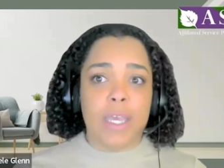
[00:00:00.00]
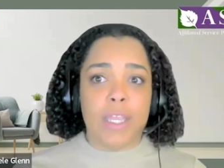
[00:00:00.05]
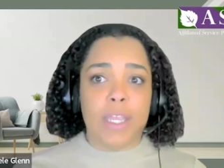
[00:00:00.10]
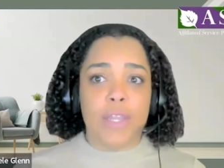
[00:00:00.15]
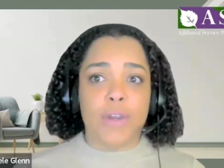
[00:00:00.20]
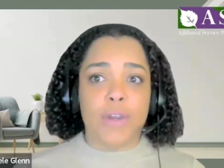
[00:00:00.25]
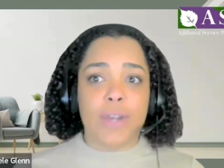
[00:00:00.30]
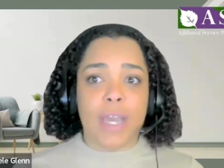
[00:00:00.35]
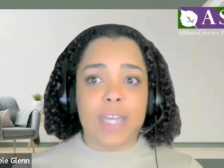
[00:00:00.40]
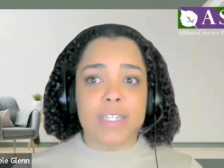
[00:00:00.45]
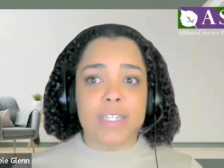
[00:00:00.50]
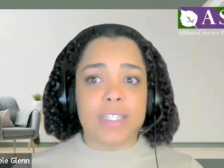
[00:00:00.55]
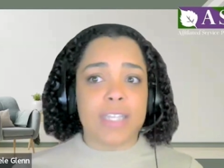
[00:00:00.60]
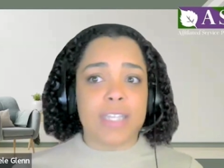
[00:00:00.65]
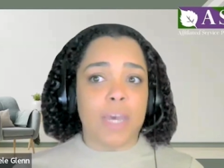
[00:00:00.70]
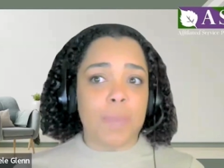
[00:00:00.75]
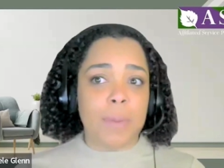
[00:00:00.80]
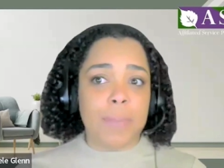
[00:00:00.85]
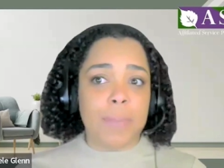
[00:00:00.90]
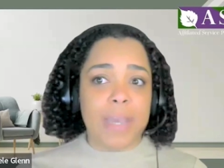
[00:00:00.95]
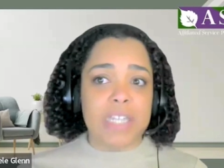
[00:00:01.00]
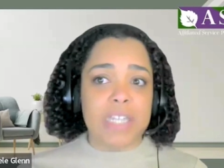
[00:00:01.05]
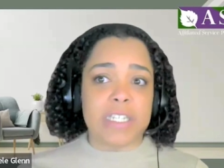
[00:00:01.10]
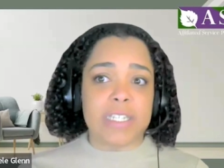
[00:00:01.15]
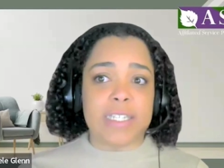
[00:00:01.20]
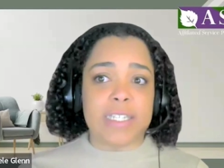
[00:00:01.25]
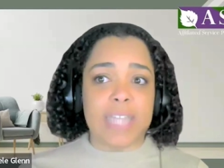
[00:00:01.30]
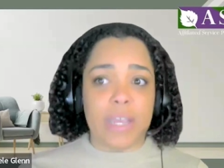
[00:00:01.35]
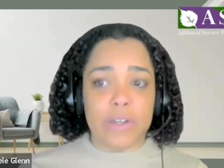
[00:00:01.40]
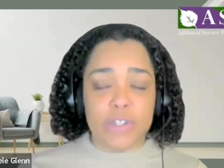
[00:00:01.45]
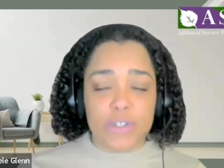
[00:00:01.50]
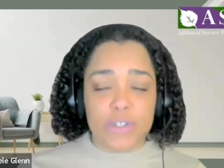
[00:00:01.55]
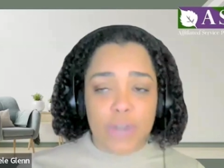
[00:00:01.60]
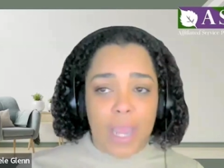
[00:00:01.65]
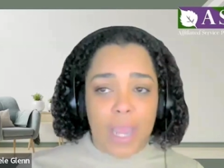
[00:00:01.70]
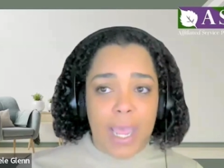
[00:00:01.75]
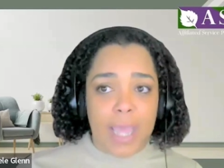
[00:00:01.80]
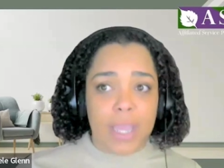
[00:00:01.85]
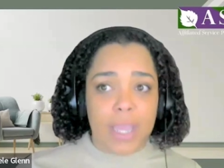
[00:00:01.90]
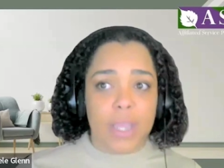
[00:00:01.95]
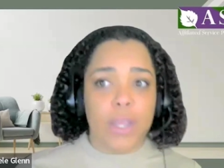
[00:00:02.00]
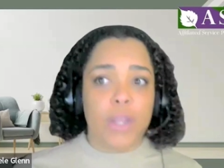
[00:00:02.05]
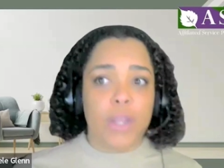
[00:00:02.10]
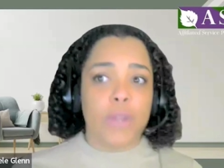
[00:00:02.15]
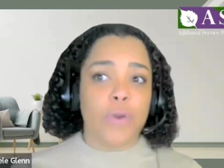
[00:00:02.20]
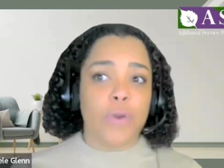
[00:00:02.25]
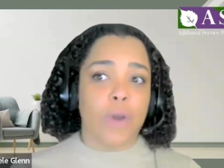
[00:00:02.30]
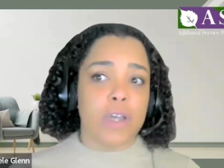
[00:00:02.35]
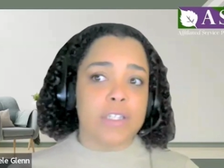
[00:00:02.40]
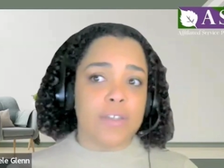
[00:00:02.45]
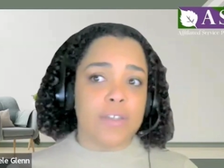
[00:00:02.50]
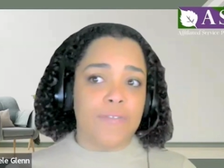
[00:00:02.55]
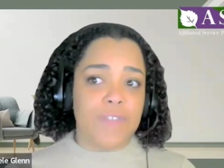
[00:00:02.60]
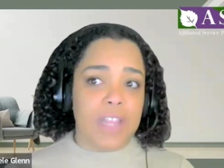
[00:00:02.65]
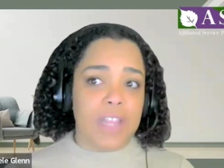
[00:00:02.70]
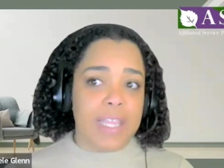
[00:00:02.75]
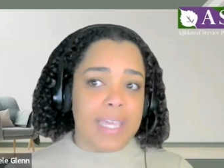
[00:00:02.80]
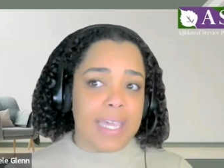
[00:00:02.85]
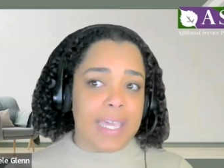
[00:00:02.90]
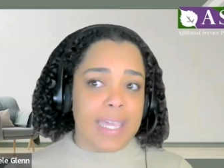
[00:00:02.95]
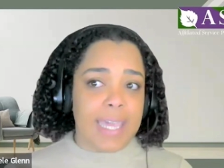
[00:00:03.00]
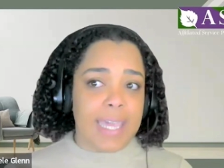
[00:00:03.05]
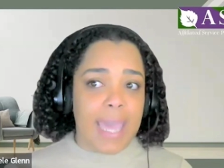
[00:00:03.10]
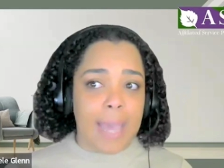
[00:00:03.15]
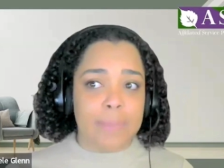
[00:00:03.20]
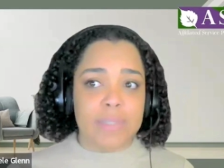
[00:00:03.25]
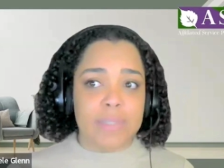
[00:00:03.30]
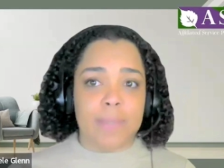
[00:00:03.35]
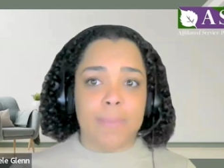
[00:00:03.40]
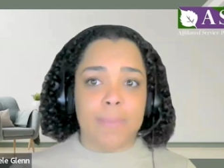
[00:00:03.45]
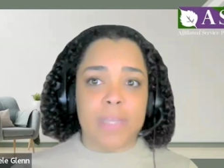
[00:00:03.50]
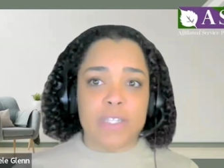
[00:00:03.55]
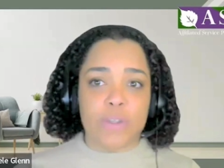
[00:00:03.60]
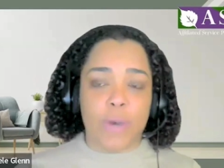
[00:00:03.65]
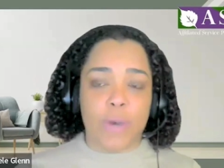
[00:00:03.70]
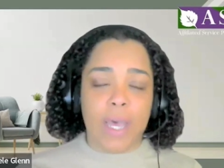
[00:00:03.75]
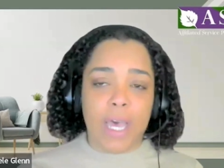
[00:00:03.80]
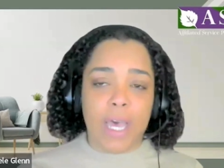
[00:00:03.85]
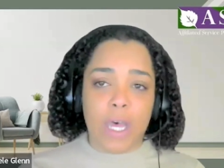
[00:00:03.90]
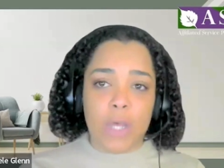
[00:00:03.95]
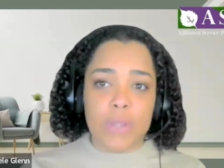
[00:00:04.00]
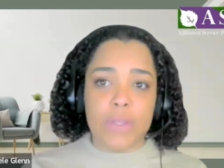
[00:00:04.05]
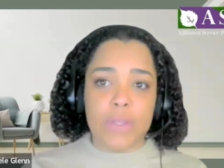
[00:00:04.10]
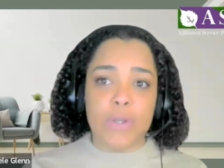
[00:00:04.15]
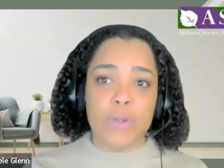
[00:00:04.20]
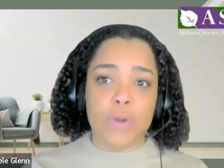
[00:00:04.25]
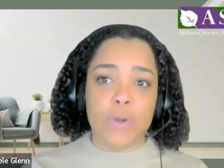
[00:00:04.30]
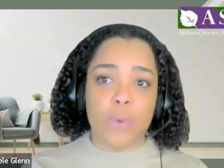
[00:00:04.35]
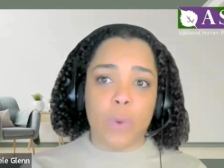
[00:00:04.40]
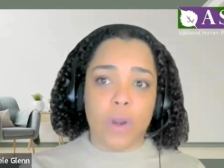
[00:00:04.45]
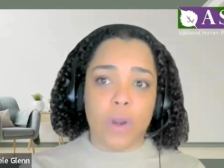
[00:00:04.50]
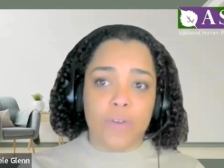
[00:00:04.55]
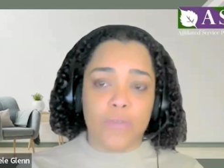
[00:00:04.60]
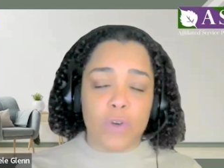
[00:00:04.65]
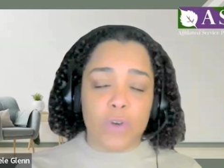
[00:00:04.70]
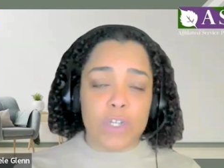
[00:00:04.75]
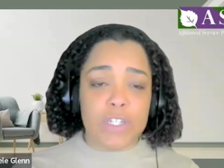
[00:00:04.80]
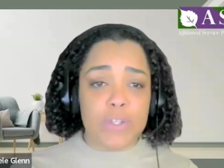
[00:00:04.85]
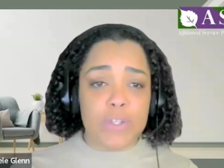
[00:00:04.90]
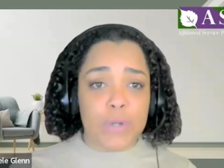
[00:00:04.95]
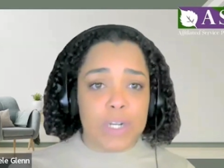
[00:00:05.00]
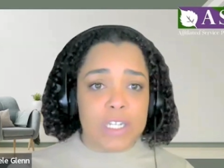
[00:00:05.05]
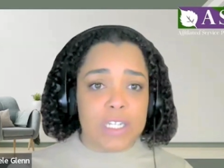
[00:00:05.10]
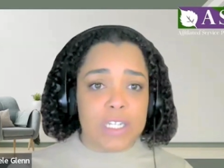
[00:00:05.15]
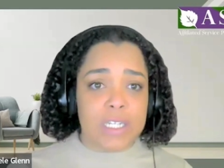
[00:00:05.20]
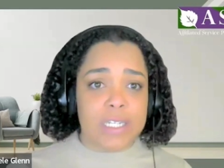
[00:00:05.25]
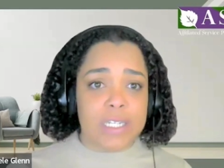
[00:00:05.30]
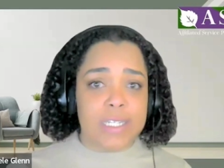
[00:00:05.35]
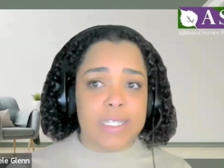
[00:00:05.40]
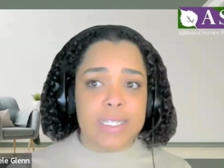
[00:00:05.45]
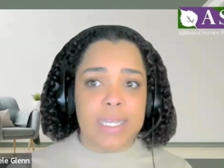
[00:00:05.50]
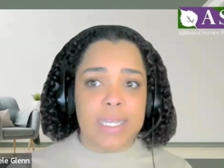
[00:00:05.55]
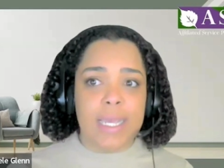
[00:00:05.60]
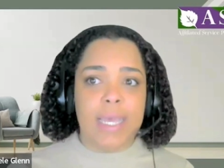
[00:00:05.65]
You're not just helping patients stay on track, you're also filling in gaps in mental health due to workforce shortages.